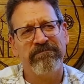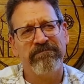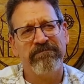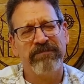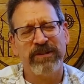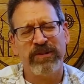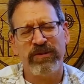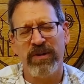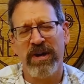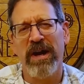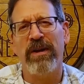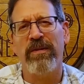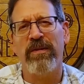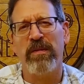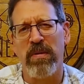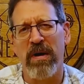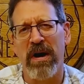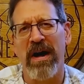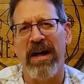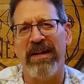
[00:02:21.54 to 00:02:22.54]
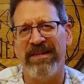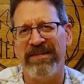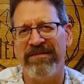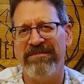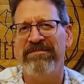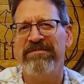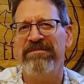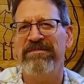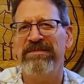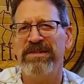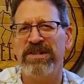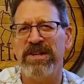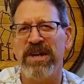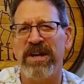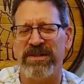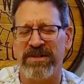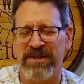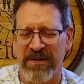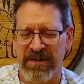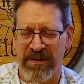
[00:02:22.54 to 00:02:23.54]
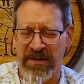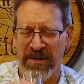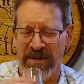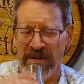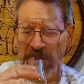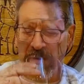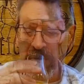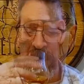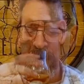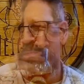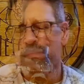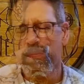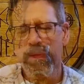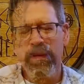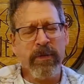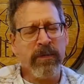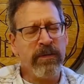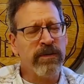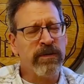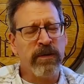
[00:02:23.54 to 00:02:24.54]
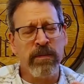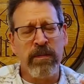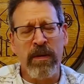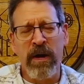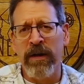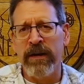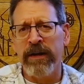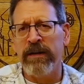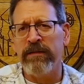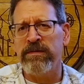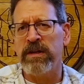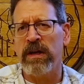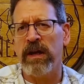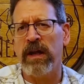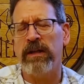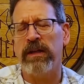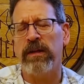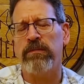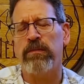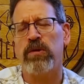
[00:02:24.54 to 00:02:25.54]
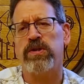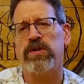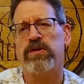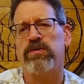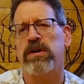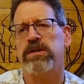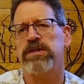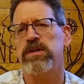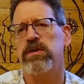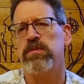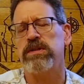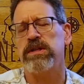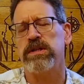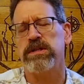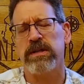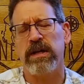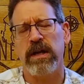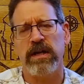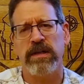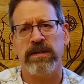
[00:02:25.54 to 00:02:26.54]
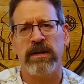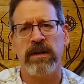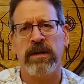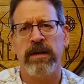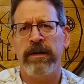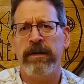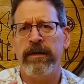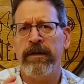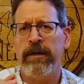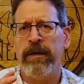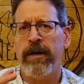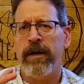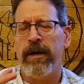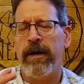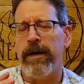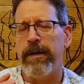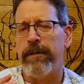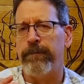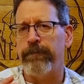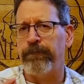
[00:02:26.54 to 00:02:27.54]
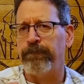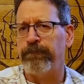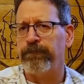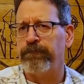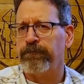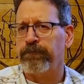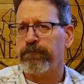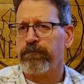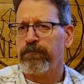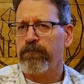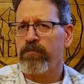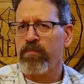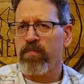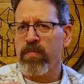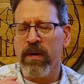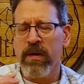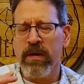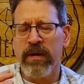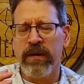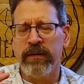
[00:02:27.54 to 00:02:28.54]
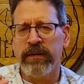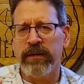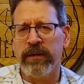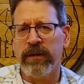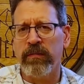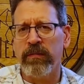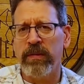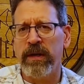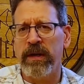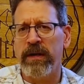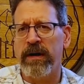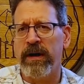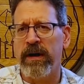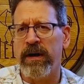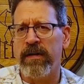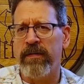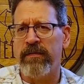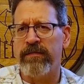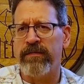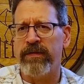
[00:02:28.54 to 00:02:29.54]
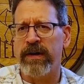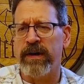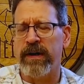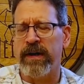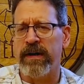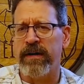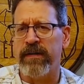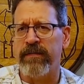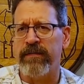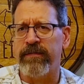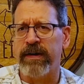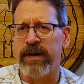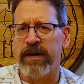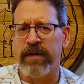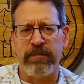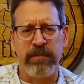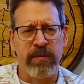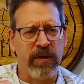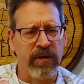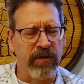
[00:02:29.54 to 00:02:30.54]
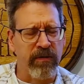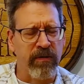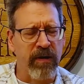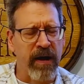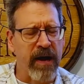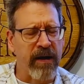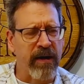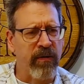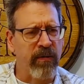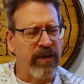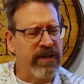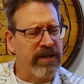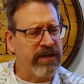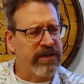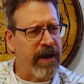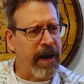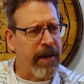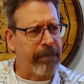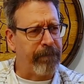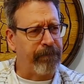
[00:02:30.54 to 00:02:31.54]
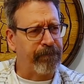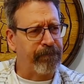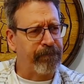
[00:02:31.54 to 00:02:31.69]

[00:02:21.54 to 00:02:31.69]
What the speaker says: Let's try it on the palate. Cheers. So the palate gives it a little more structure, which is nice. A little bit of burnt cracker. What is that?